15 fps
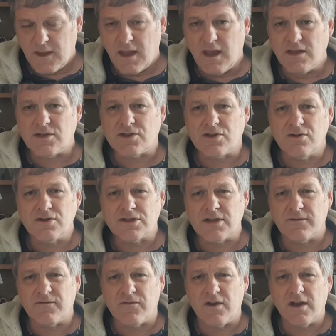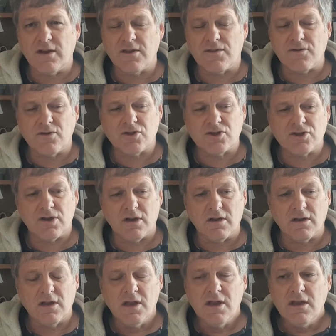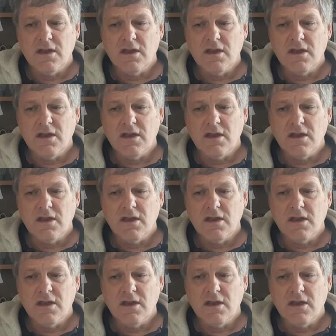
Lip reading: It's through suffering and through struggle,